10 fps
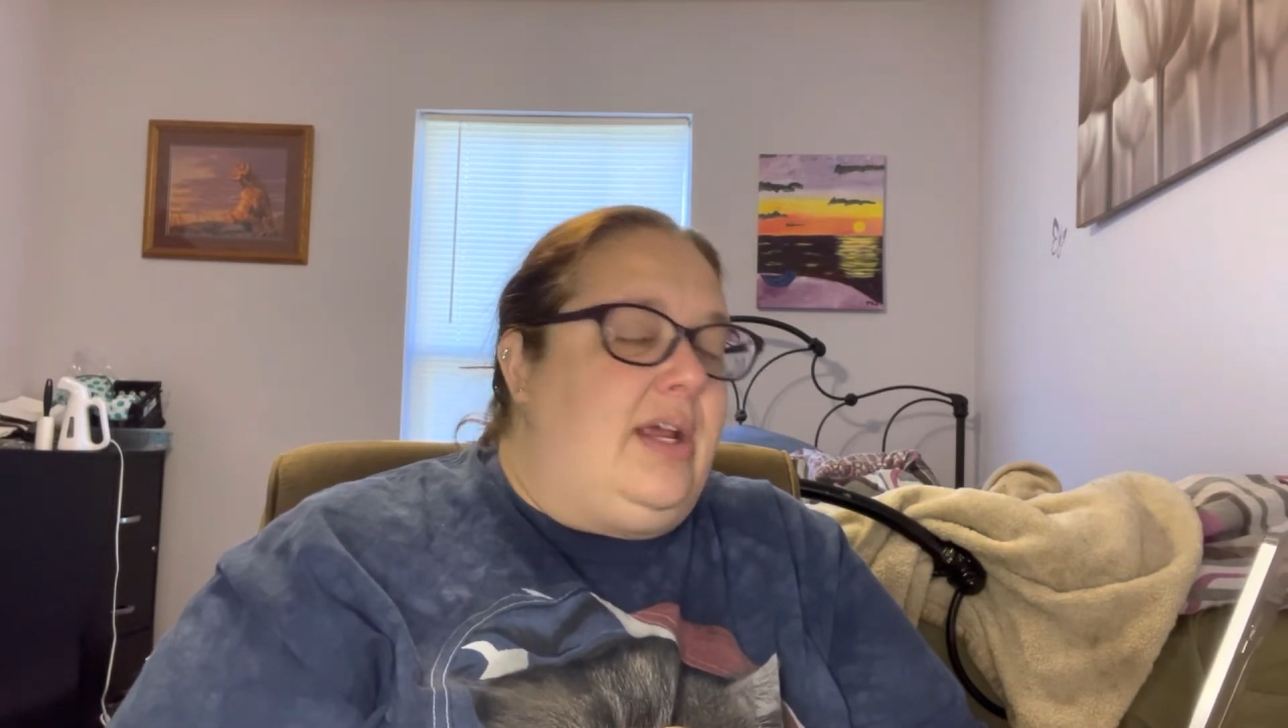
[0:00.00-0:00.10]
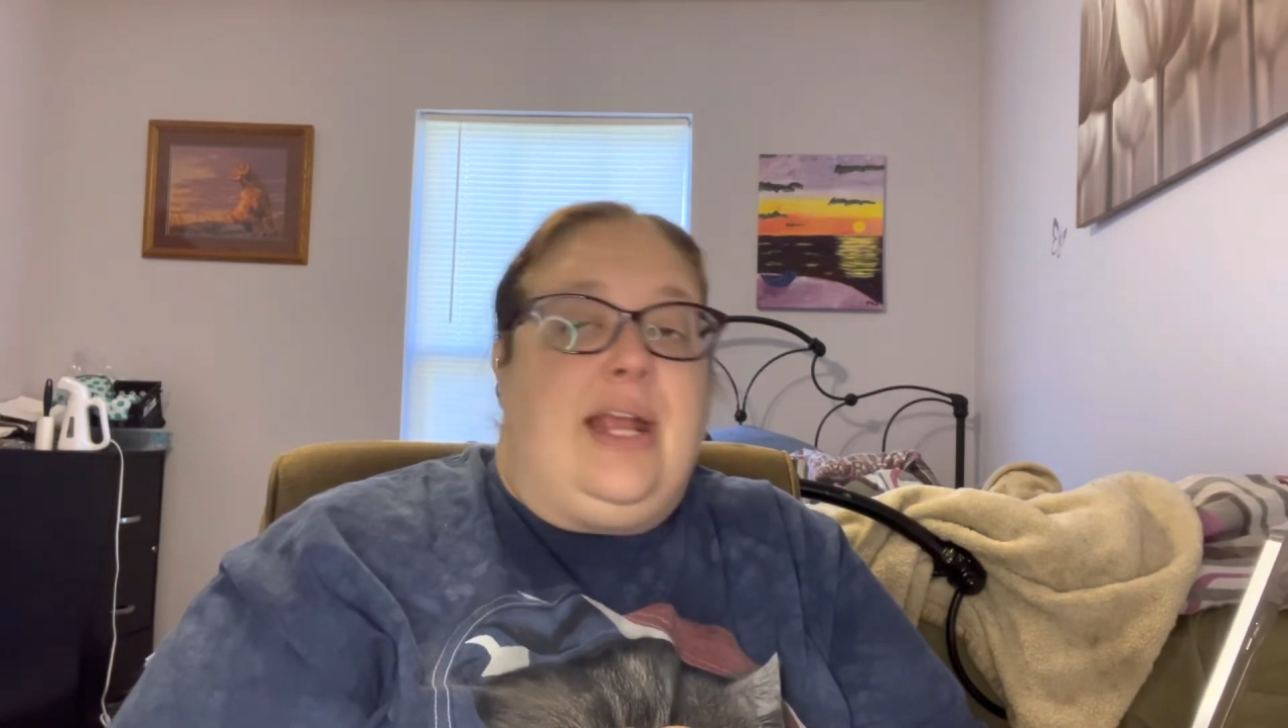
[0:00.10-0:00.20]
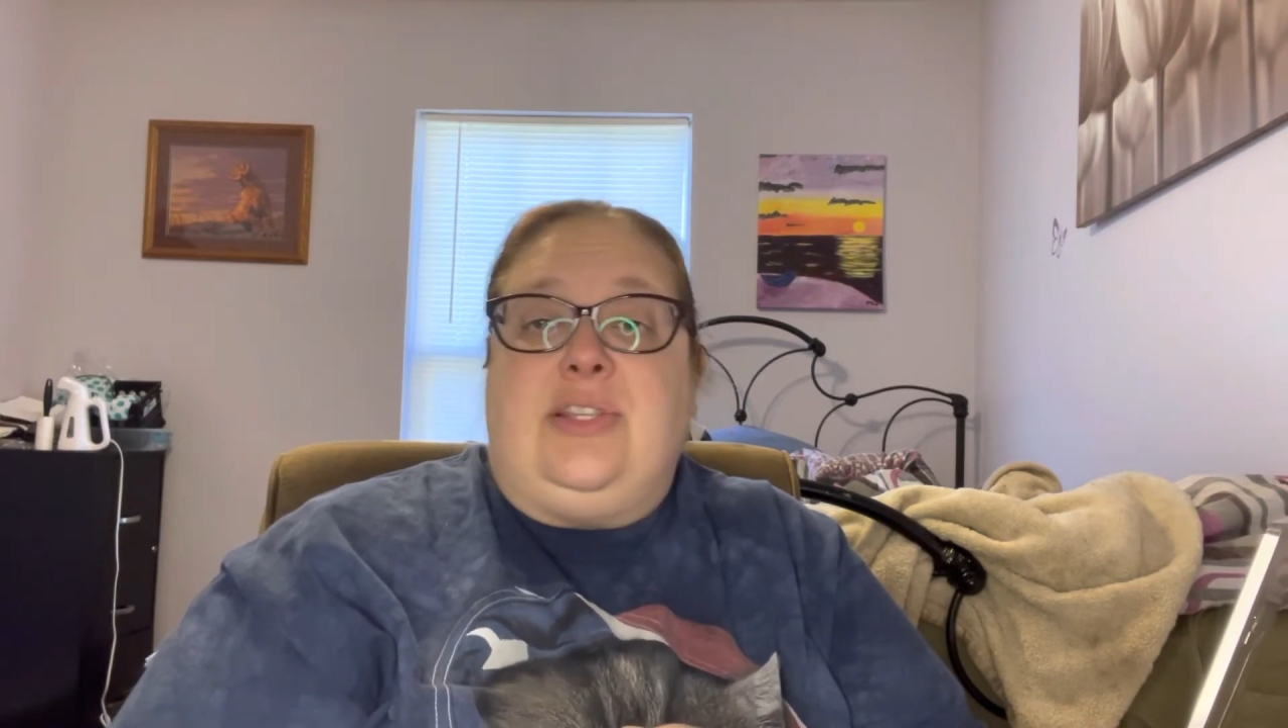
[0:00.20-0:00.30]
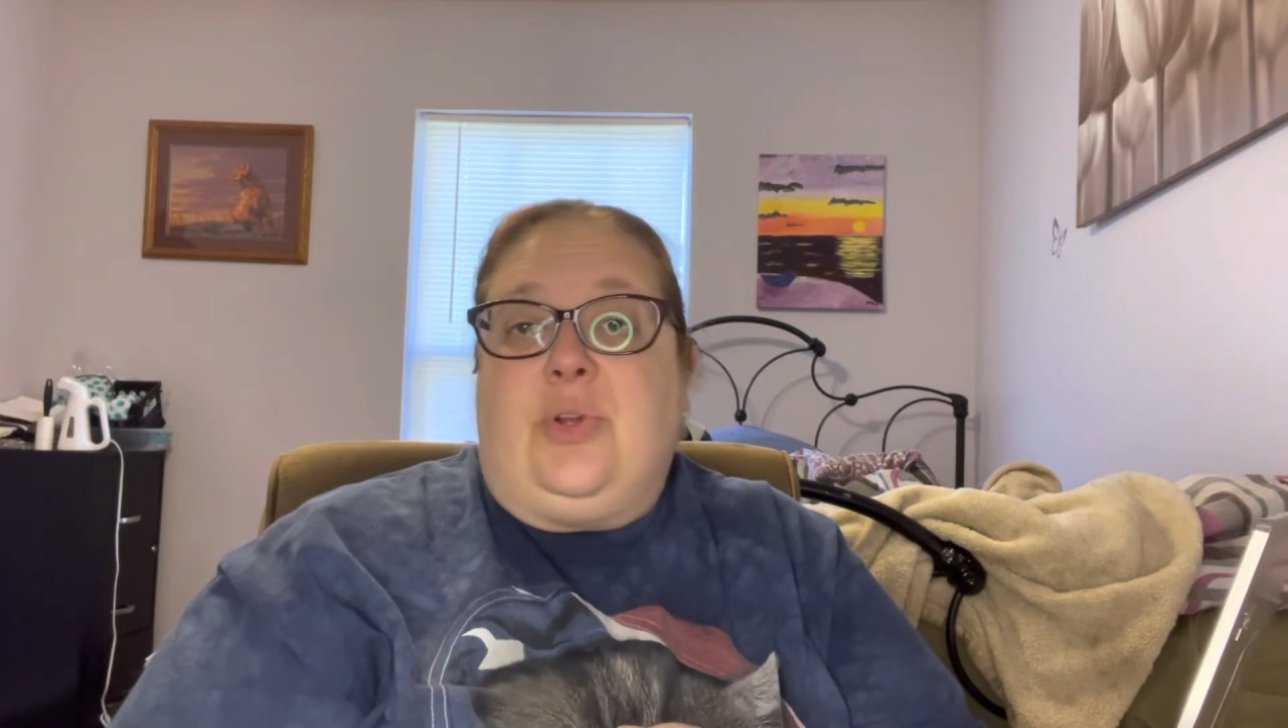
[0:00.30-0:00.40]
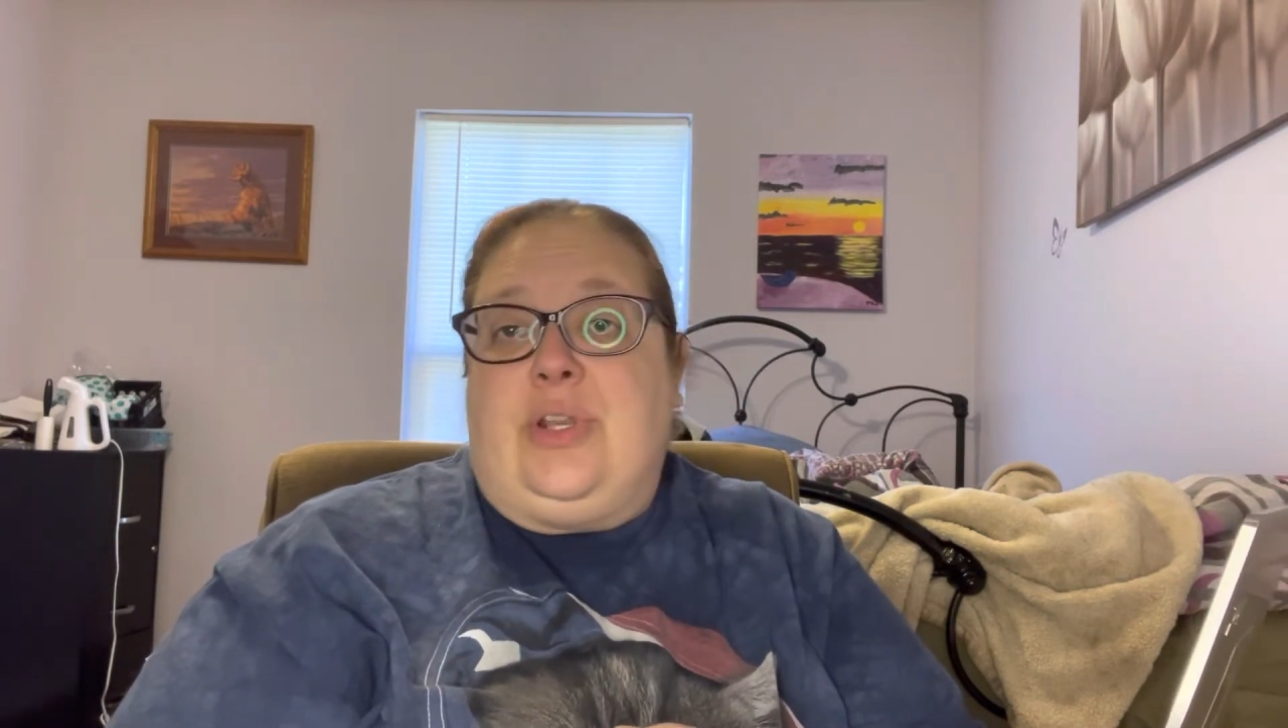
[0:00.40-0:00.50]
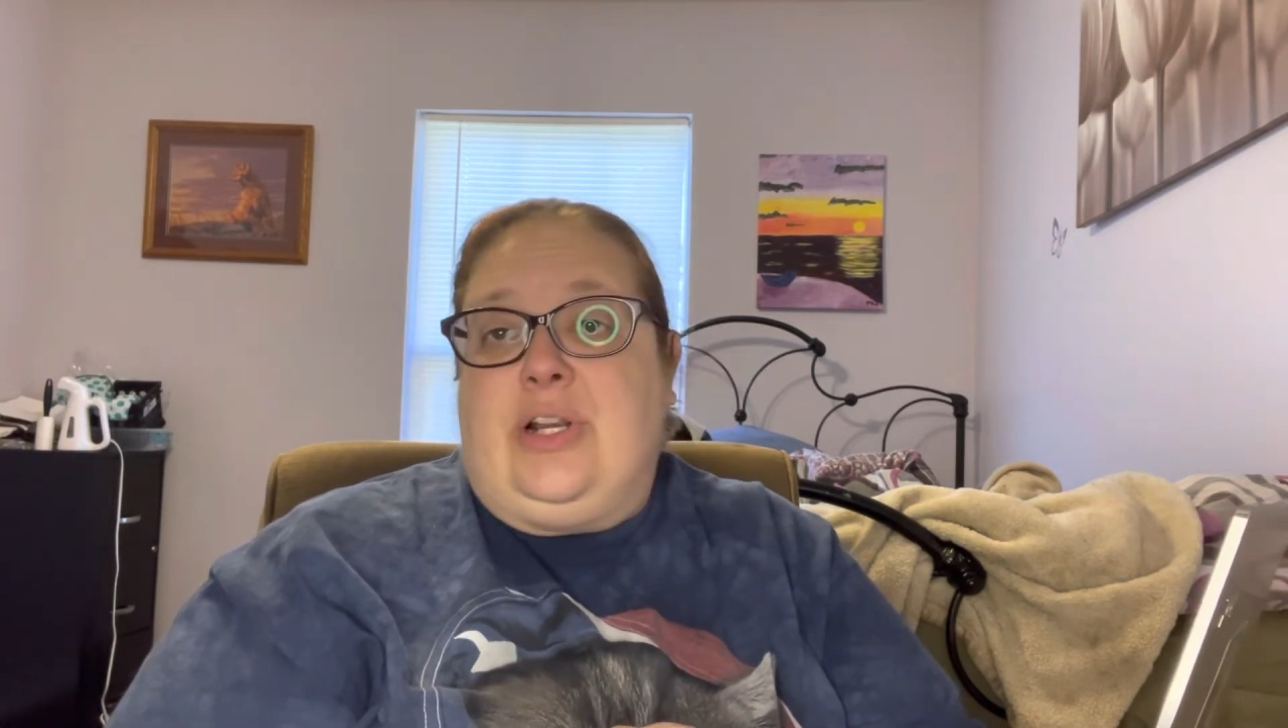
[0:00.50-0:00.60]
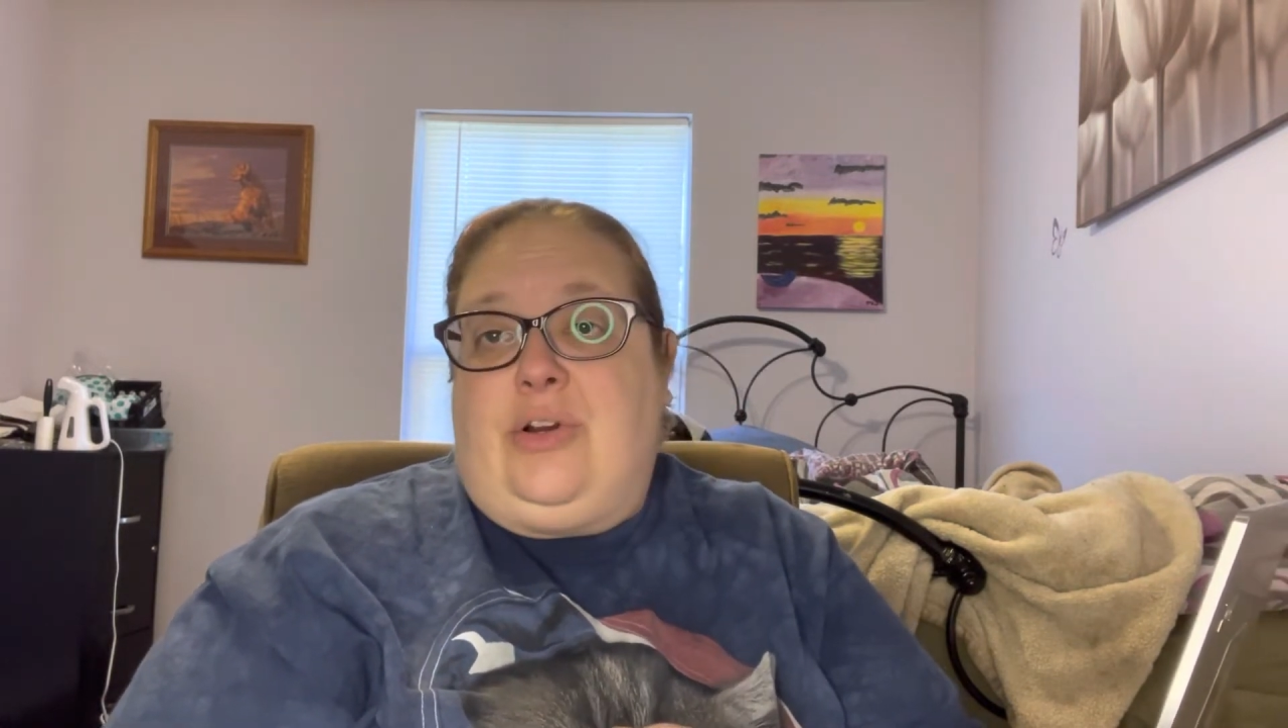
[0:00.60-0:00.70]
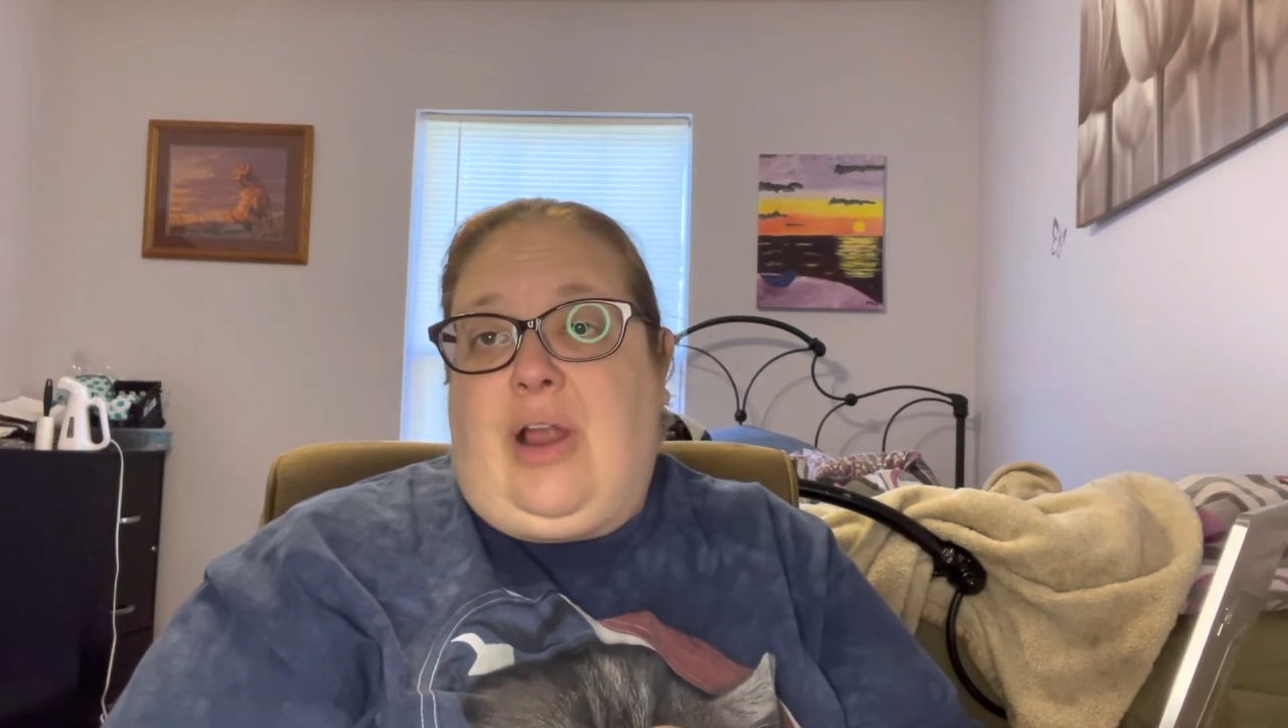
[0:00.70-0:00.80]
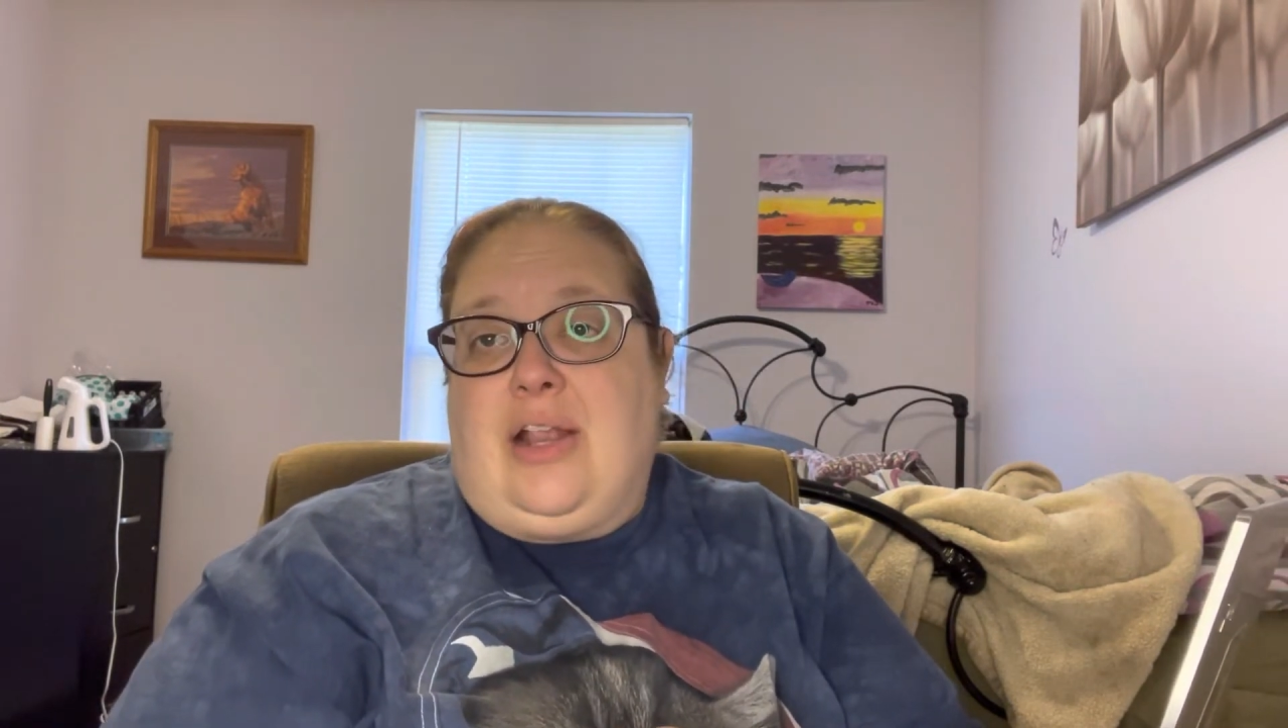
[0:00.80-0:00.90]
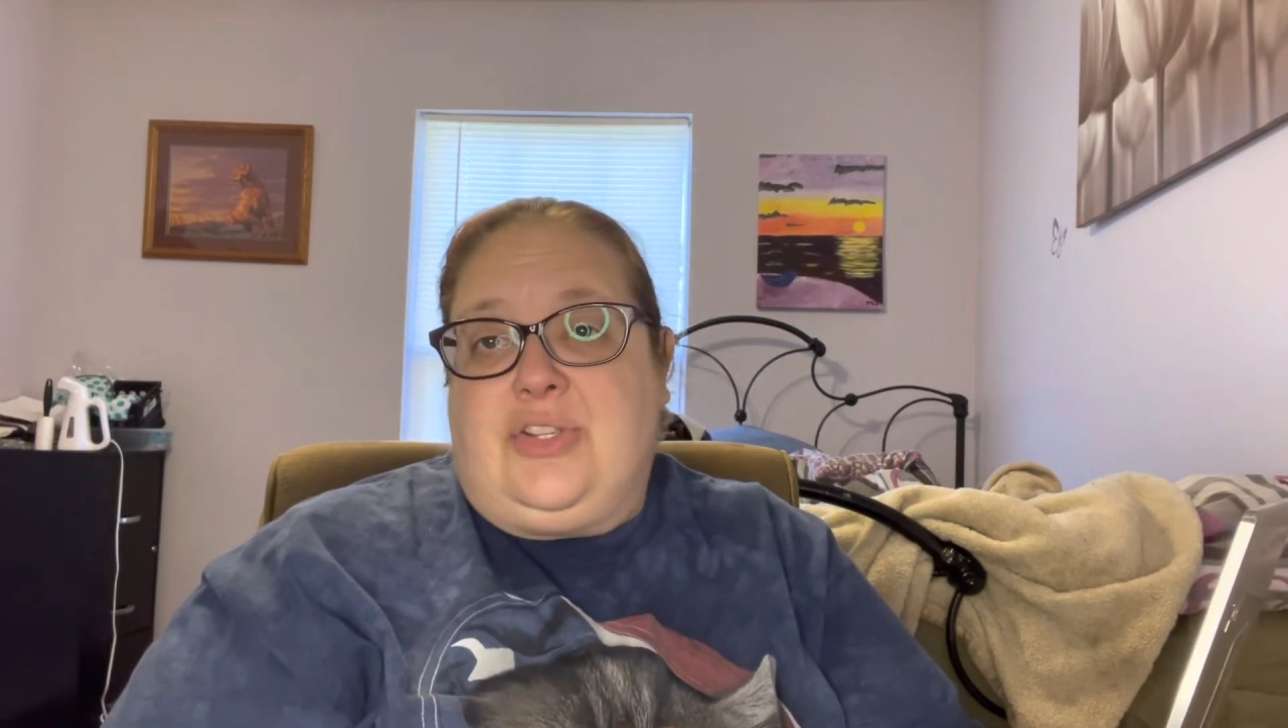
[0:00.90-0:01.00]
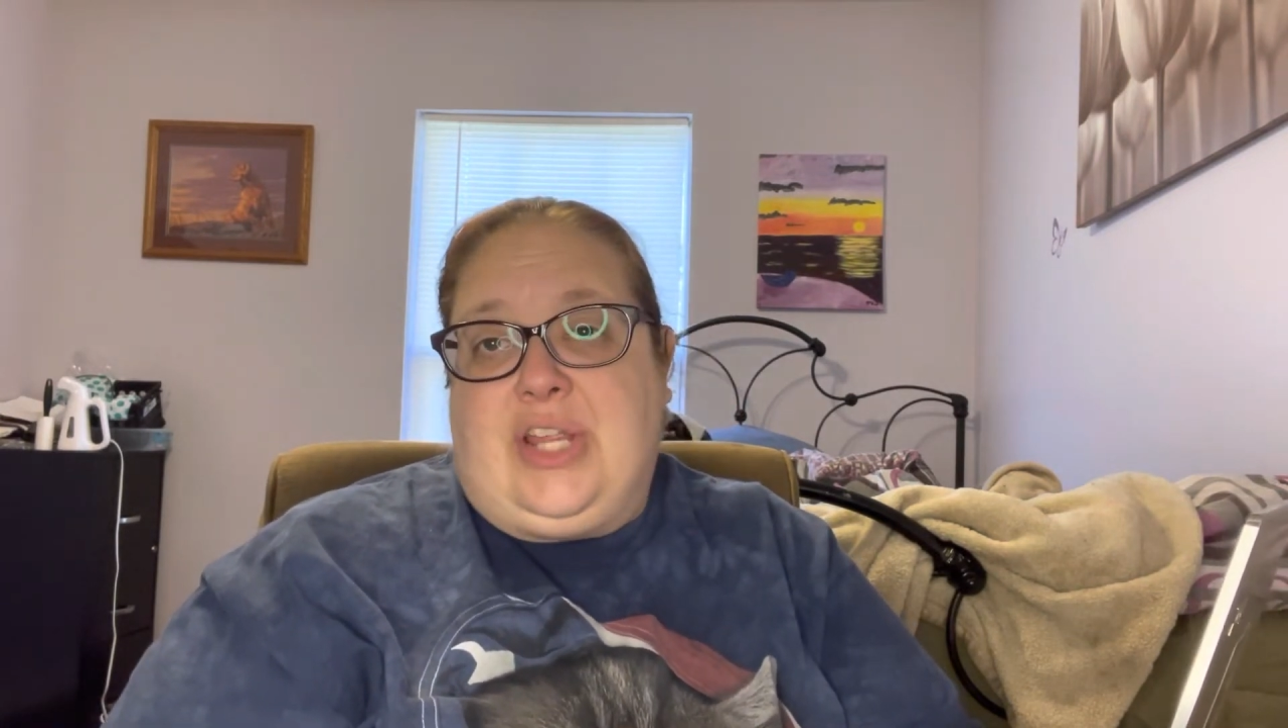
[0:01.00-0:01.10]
I'd sold in a garage